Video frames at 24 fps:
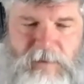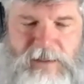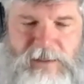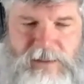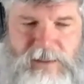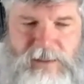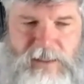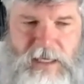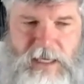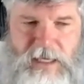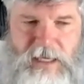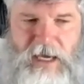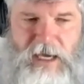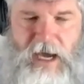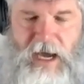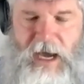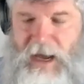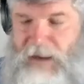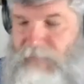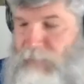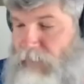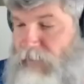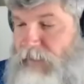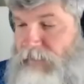It's
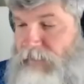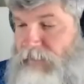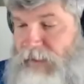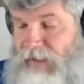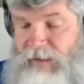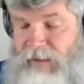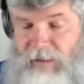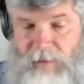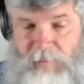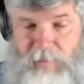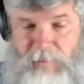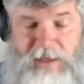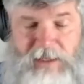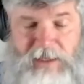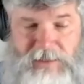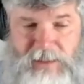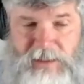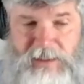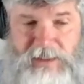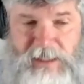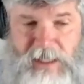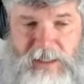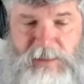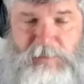I really think on the
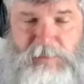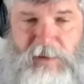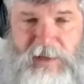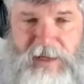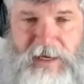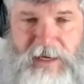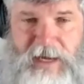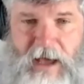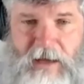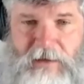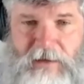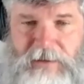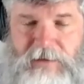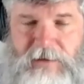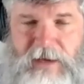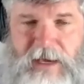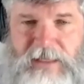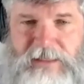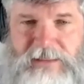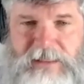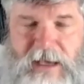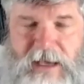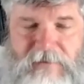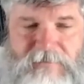pitch it, it's played out, and you
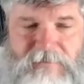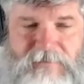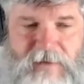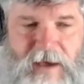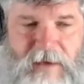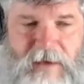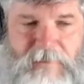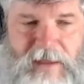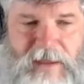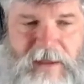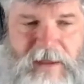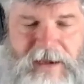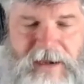guys have uh,